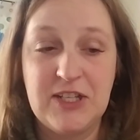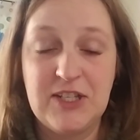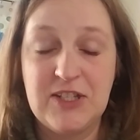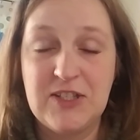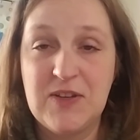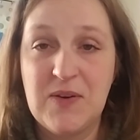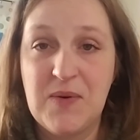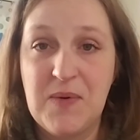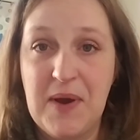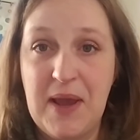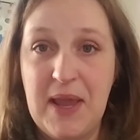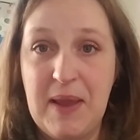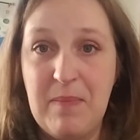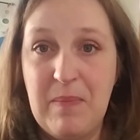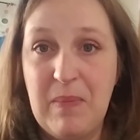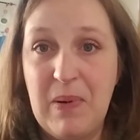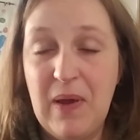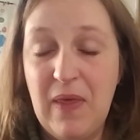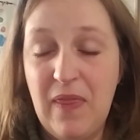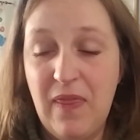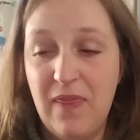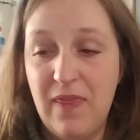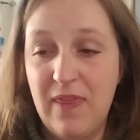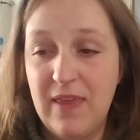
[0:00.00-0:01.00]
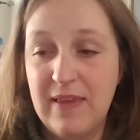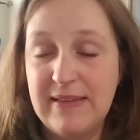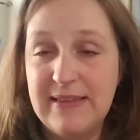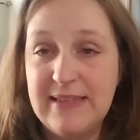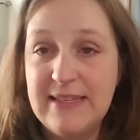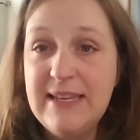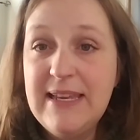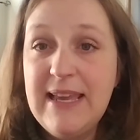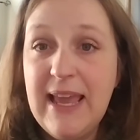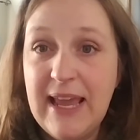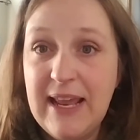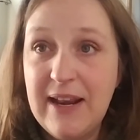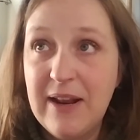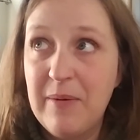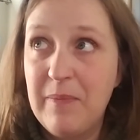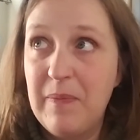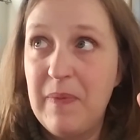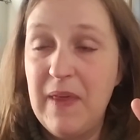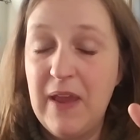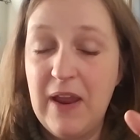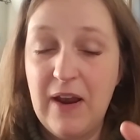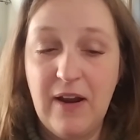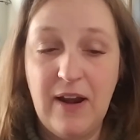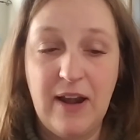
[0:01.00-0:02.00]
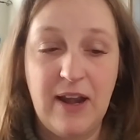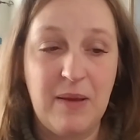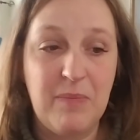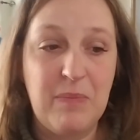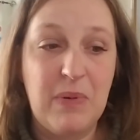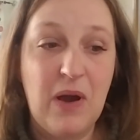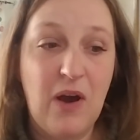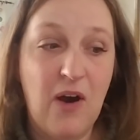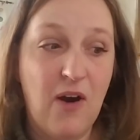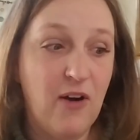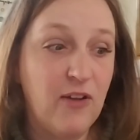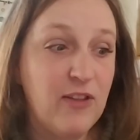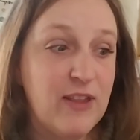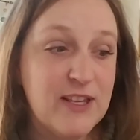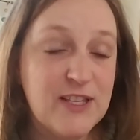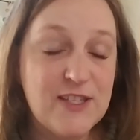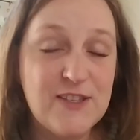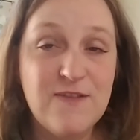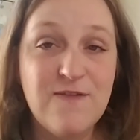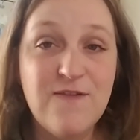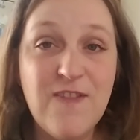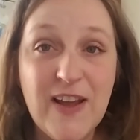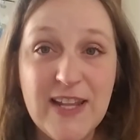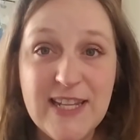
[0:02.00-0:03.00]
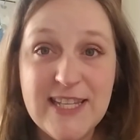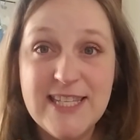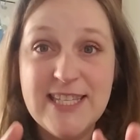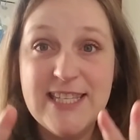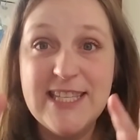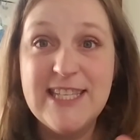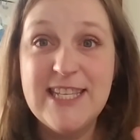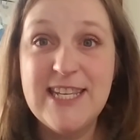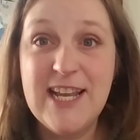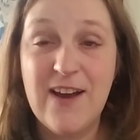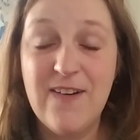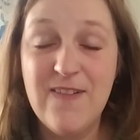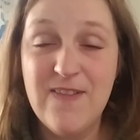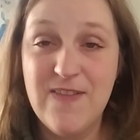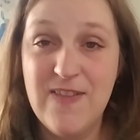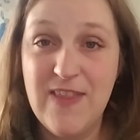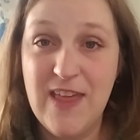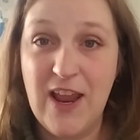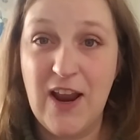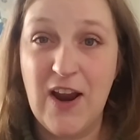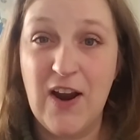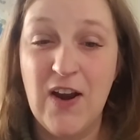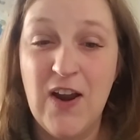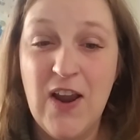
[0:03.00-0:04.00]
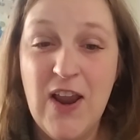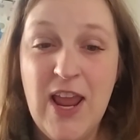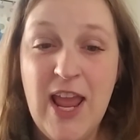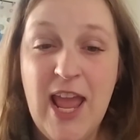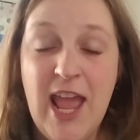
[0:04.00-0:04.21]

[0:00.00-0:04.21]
And so I put this gate up there and I put all this fun stuff there